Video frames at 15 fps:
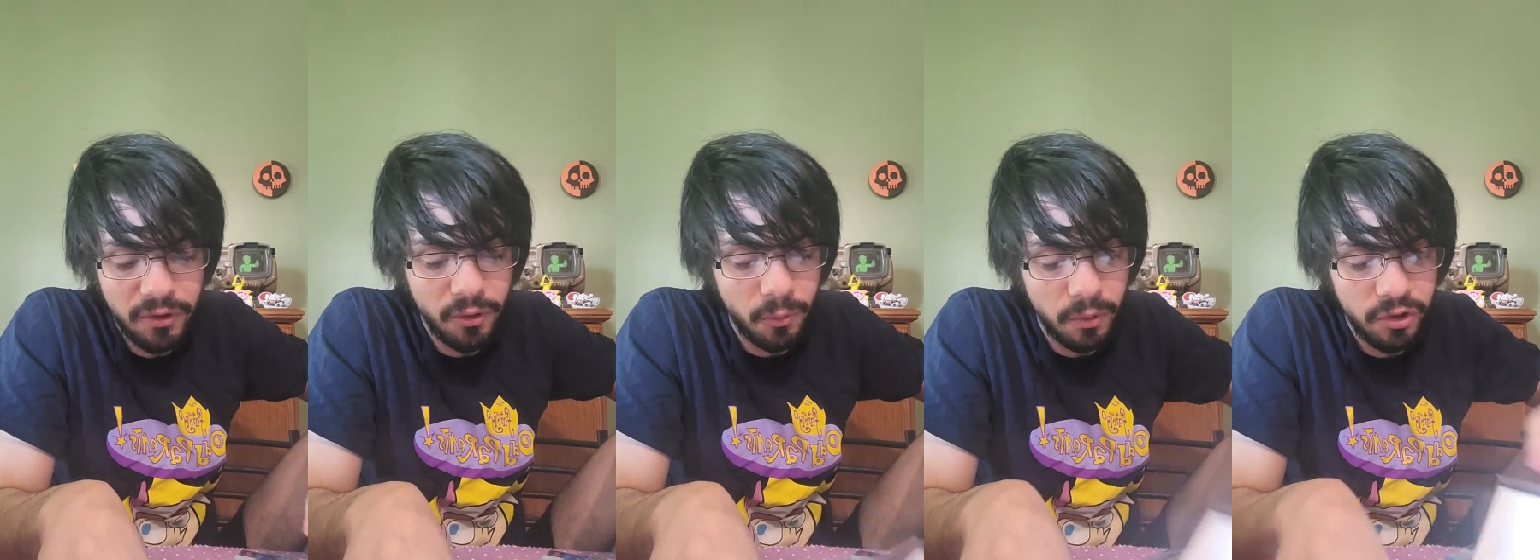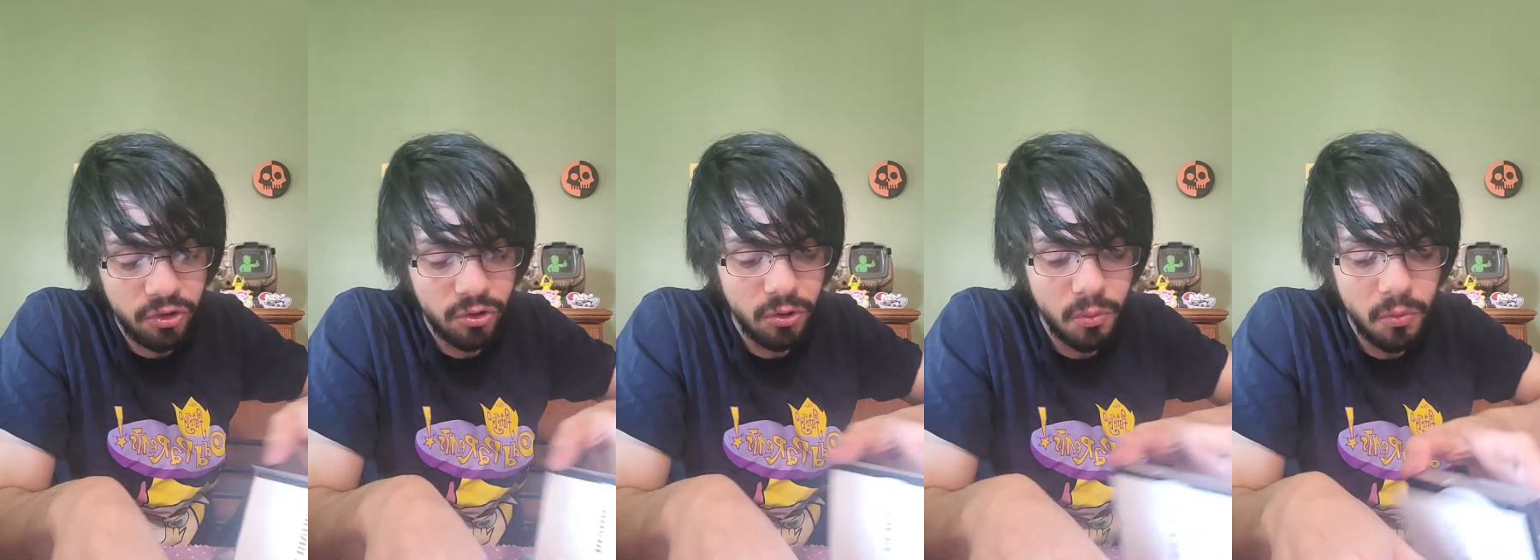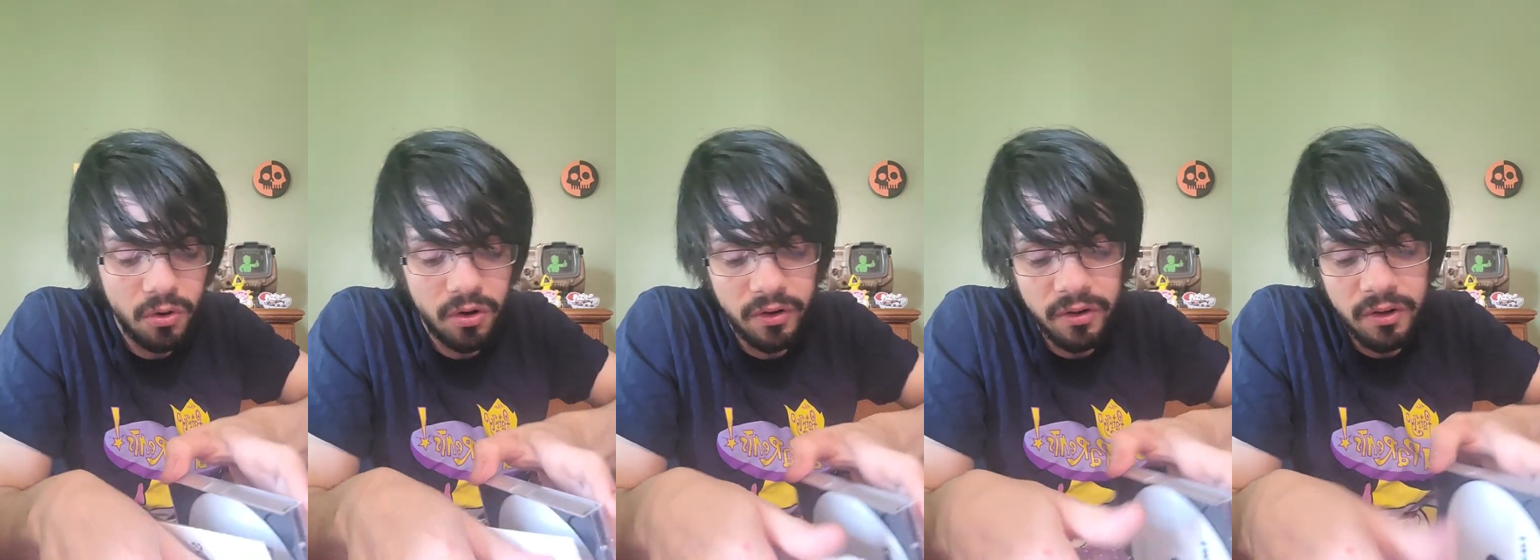the original
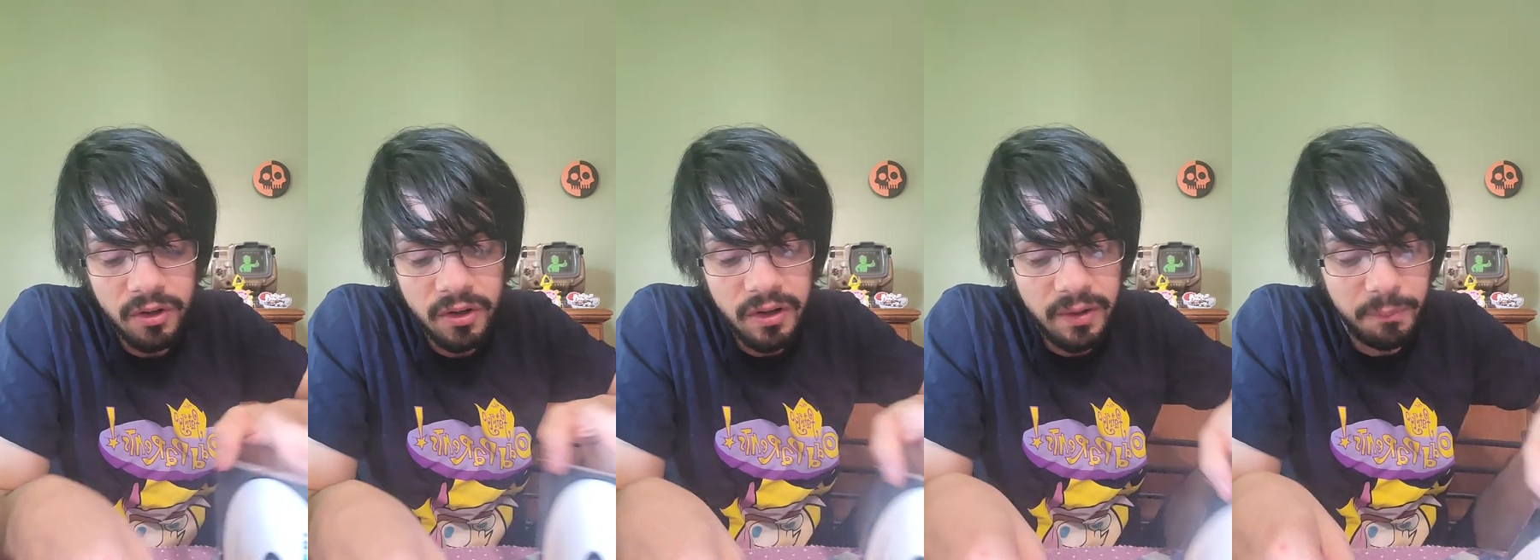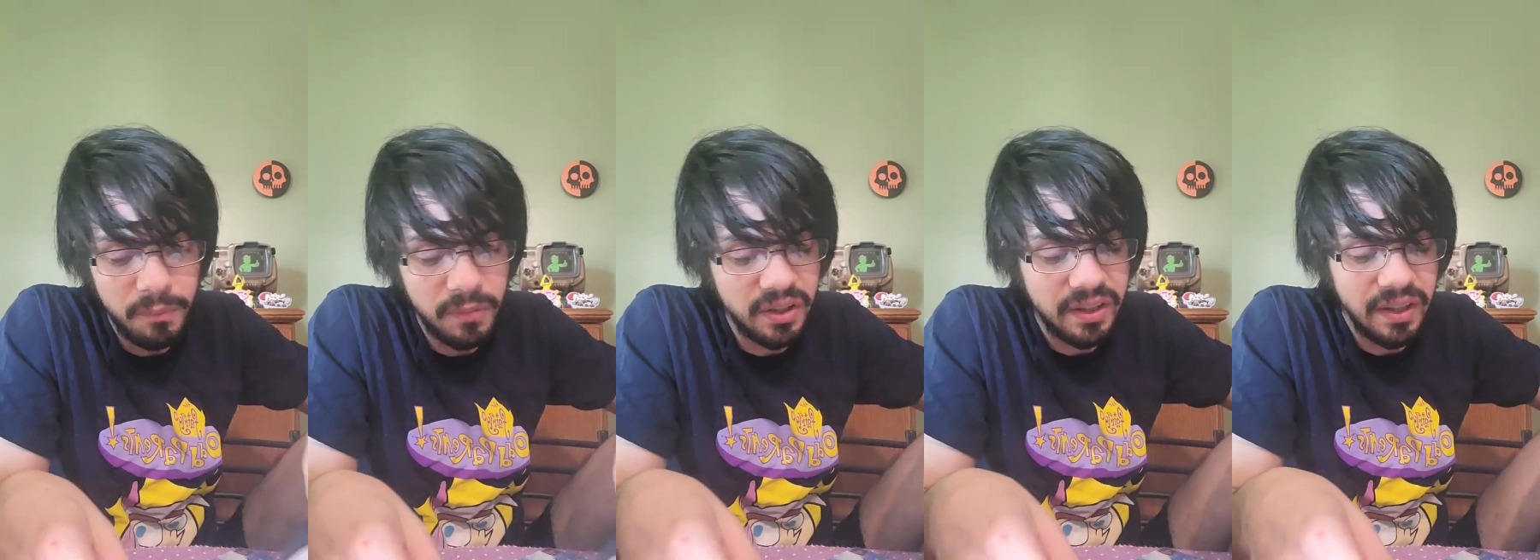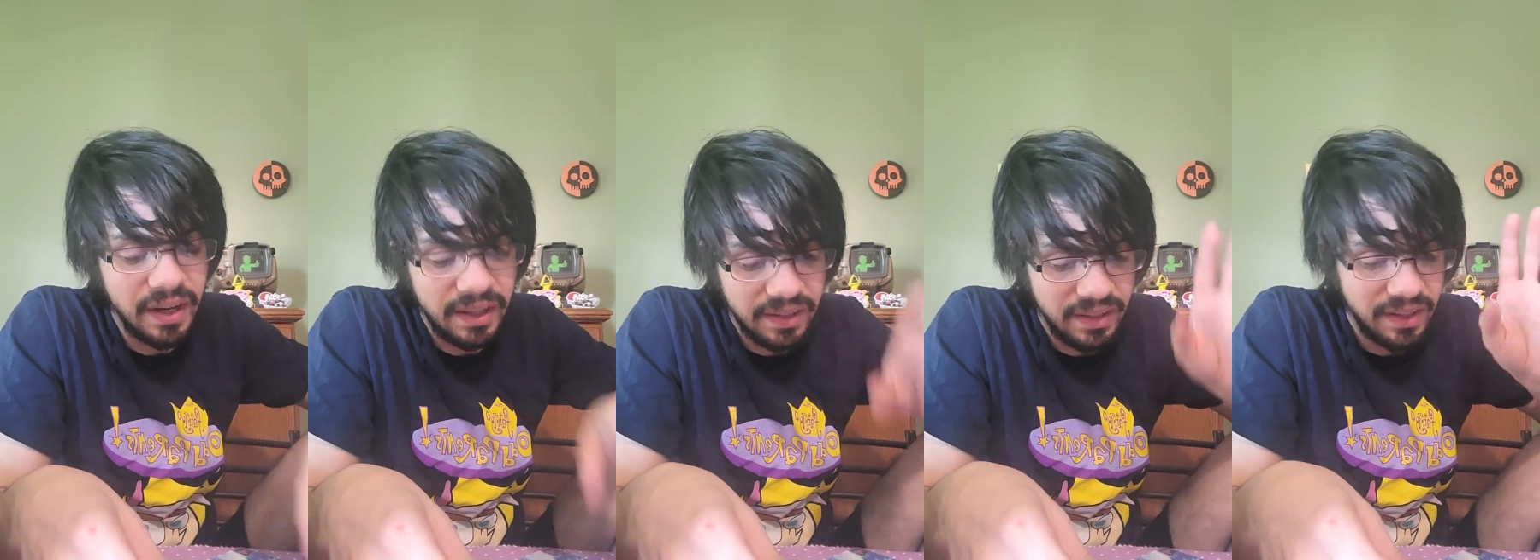one, but
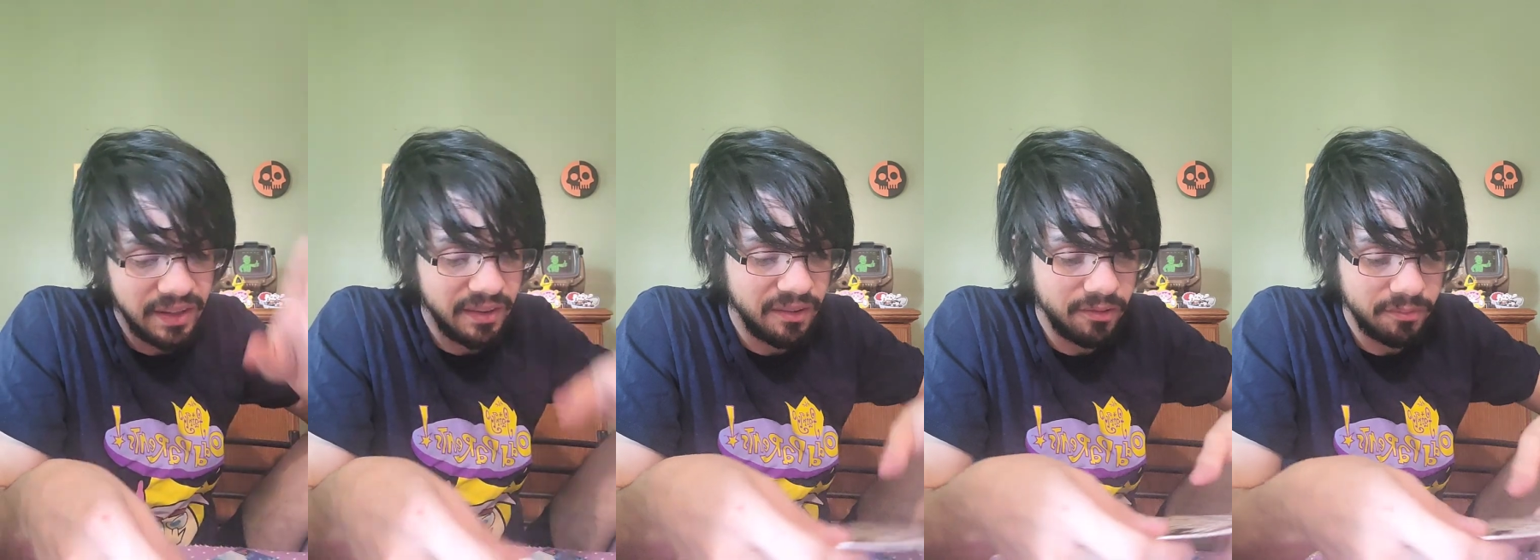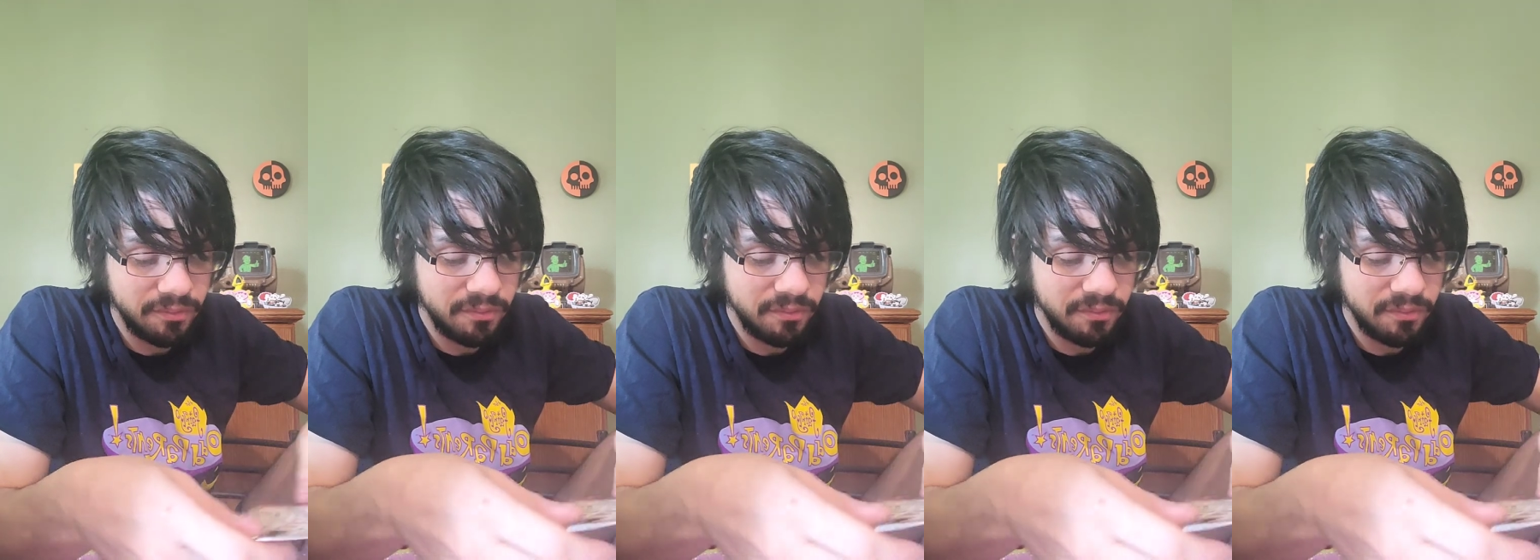then I kind of